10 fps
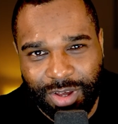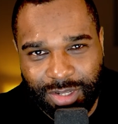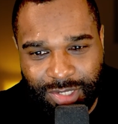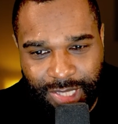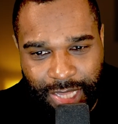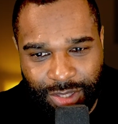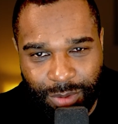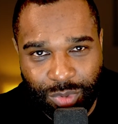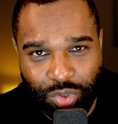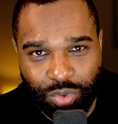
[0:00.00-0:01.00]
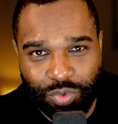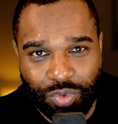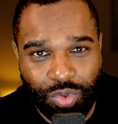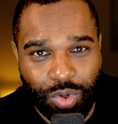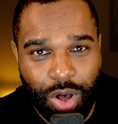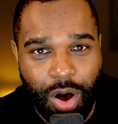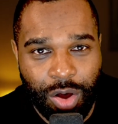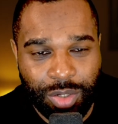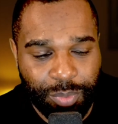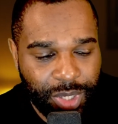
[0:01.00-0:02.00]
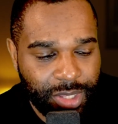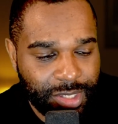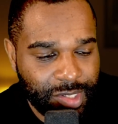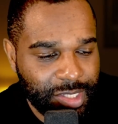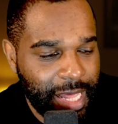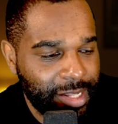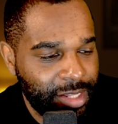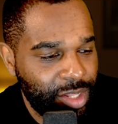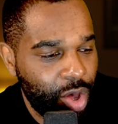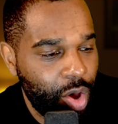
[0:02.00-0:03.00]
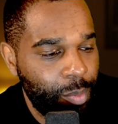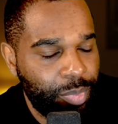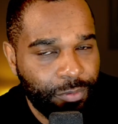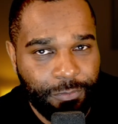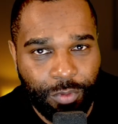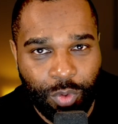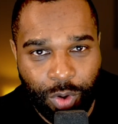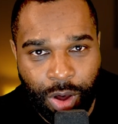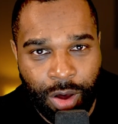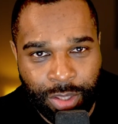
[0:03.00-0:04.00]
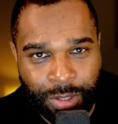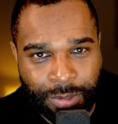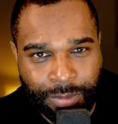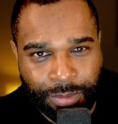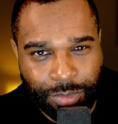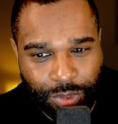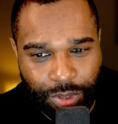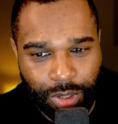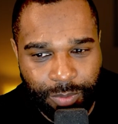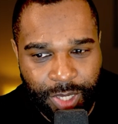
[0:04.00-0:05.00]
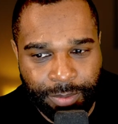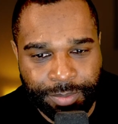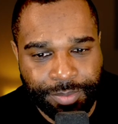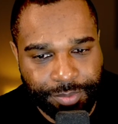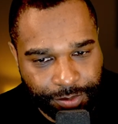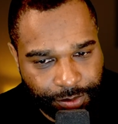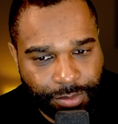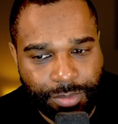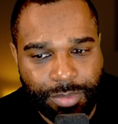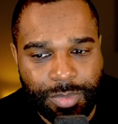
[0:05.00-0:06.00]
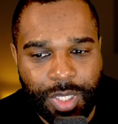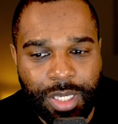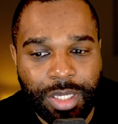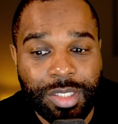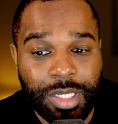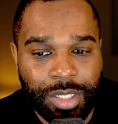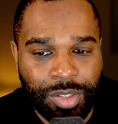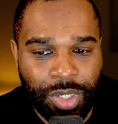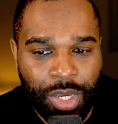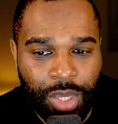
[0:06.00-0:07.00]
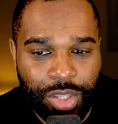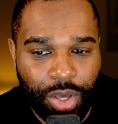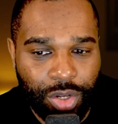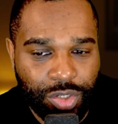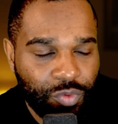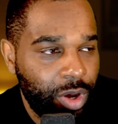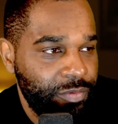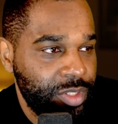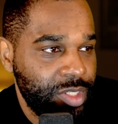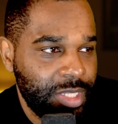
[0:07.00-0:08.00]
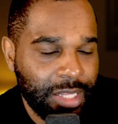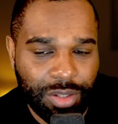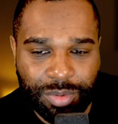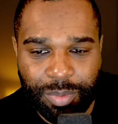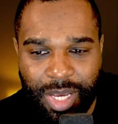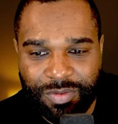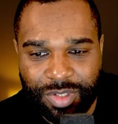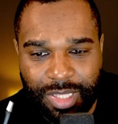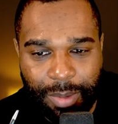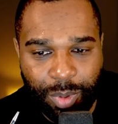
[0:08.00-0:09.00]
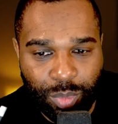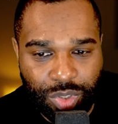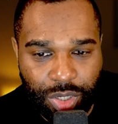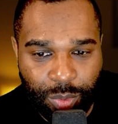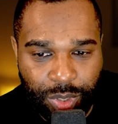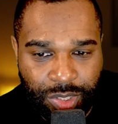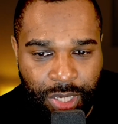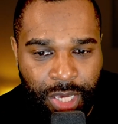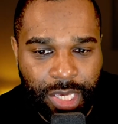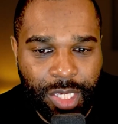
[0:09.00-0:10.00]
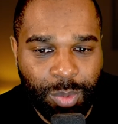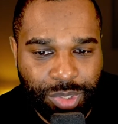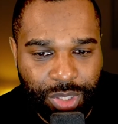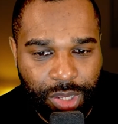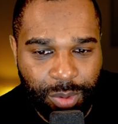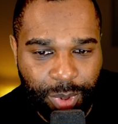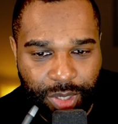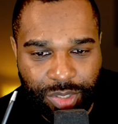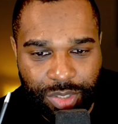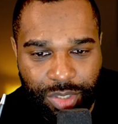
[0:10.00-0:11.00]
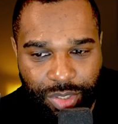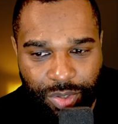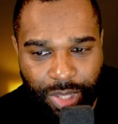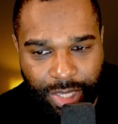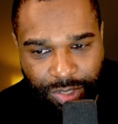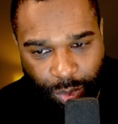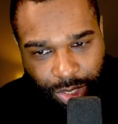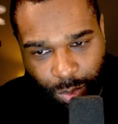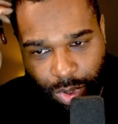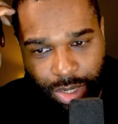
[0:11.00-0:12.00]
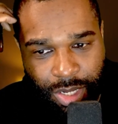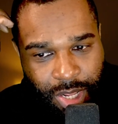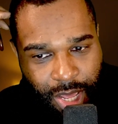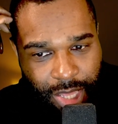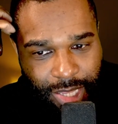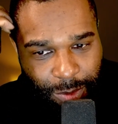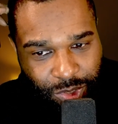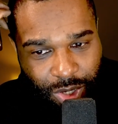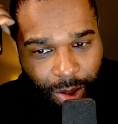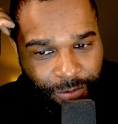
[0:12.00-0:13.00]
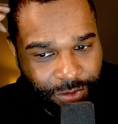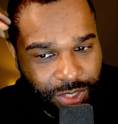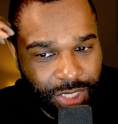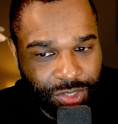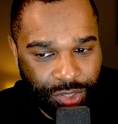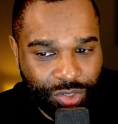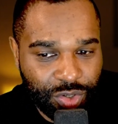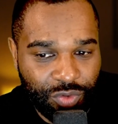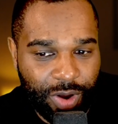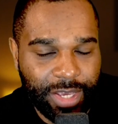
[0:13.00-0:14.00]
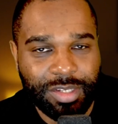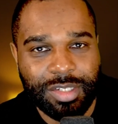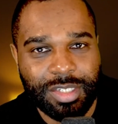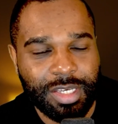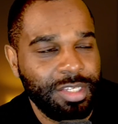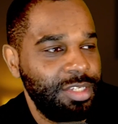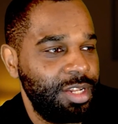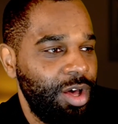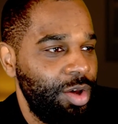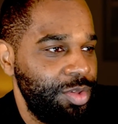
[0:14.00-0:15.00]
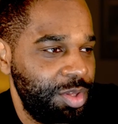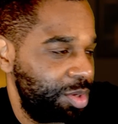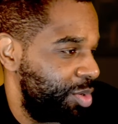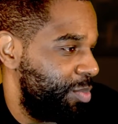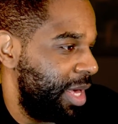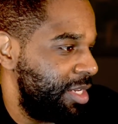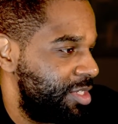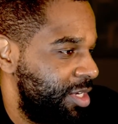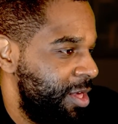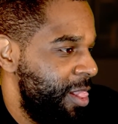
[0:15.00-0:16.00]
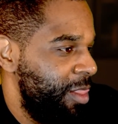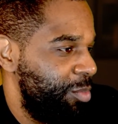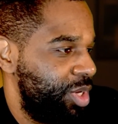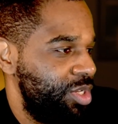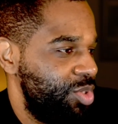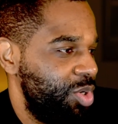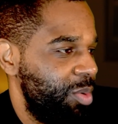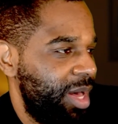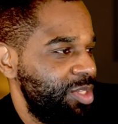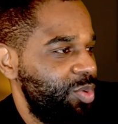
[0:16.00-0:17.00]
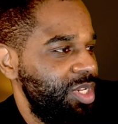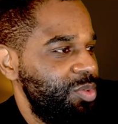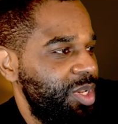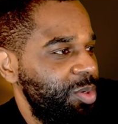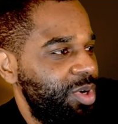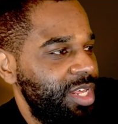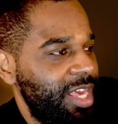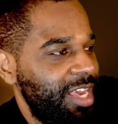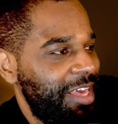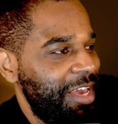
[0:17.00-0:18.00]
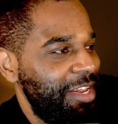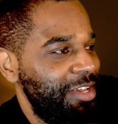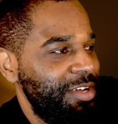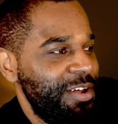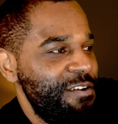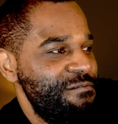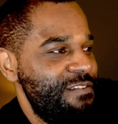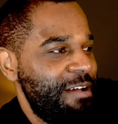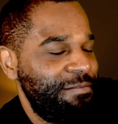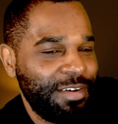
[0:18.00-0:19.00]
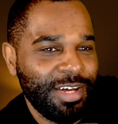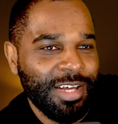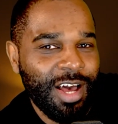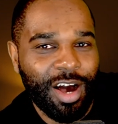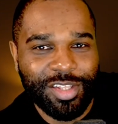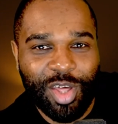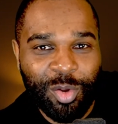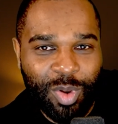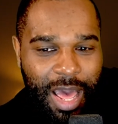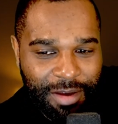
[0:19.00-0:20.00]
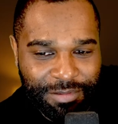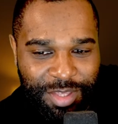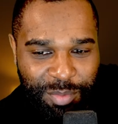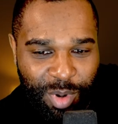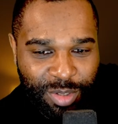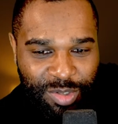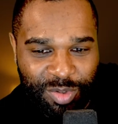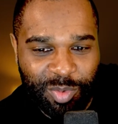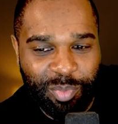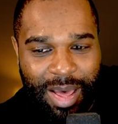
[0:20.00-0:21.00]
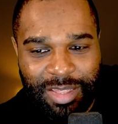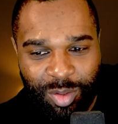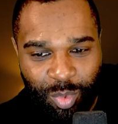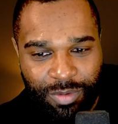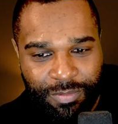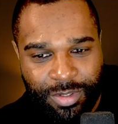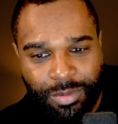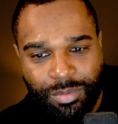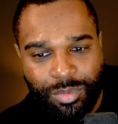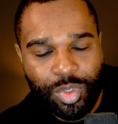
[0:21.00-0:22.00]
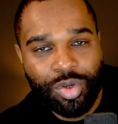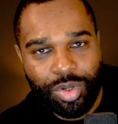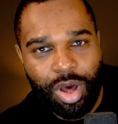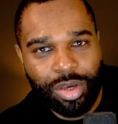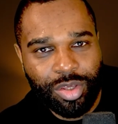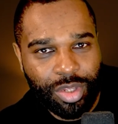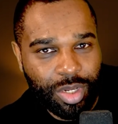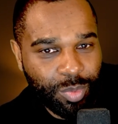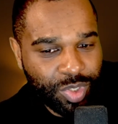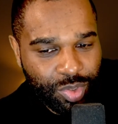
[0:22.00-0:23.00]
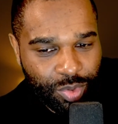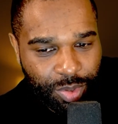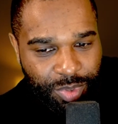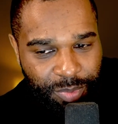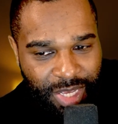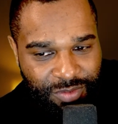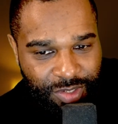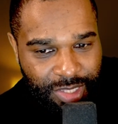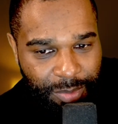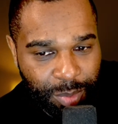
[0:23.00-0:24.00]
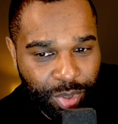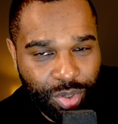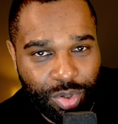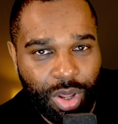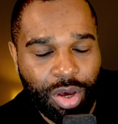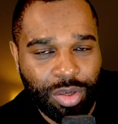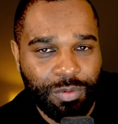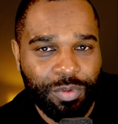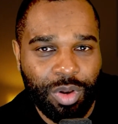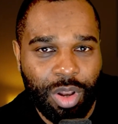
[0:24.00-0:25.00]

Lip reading: to stand up. George Russell can't be the stand up for guy. Do you know what I mean? He continues, the only driver to stand up to Max Verstappen was Lewis. He was the only person to do that in 21, and that was obviously such a great season. Oh, the humanity. We're going to talk about 2021 again, Kayla, Rafa. I don't have the emotional bandwidth. You could argue that Lewis stood up to Max Verstappen, but you could argue for a